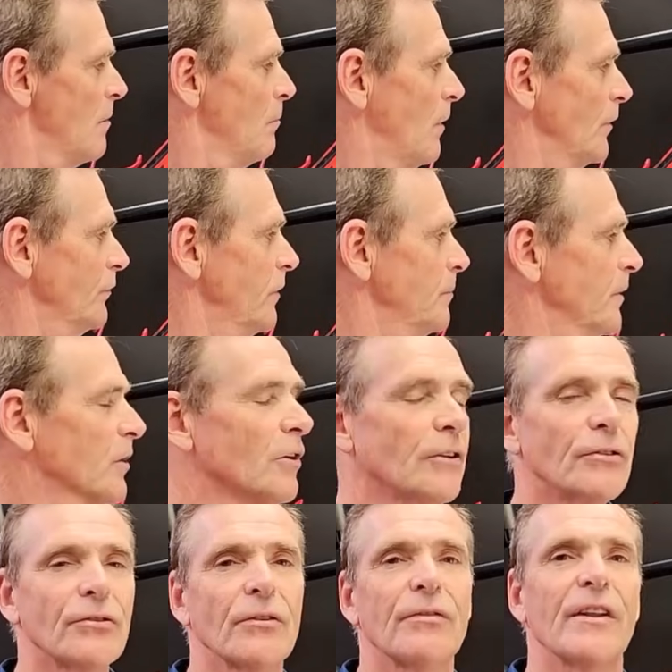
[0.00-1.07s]
mostly
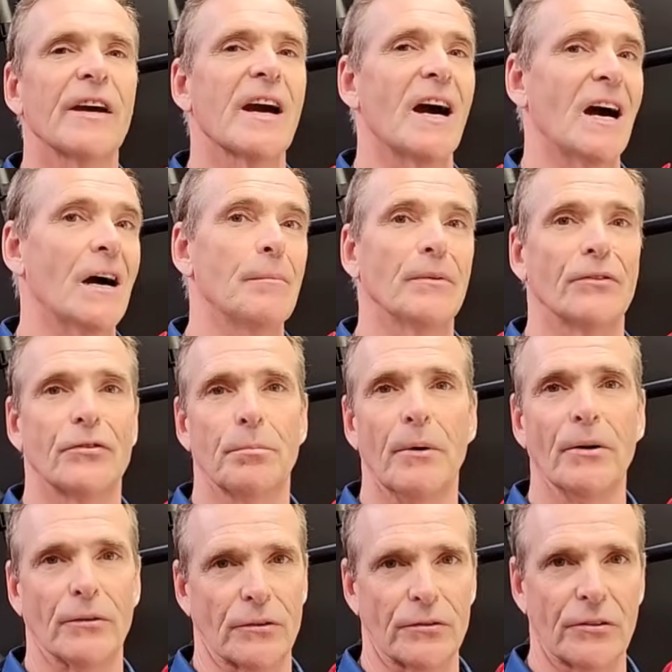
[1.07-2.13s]
because of the carbon
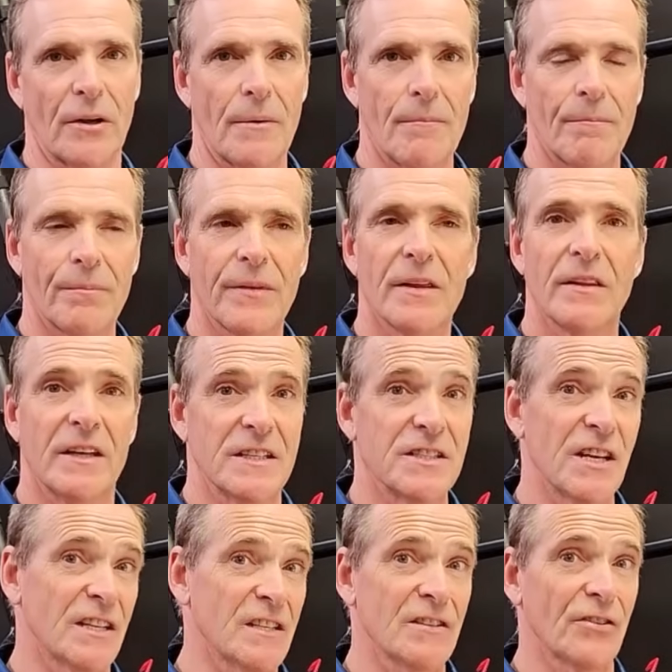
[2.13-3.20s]
spokes. They
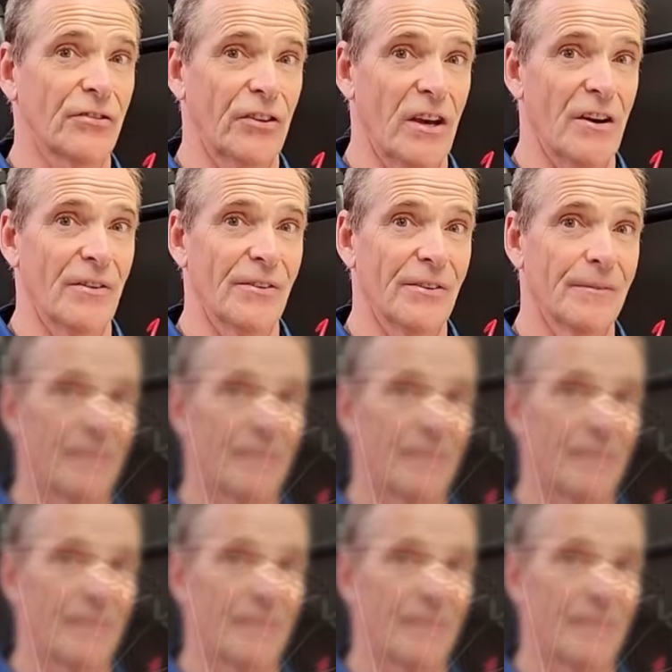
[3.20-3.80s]
deaden the sound.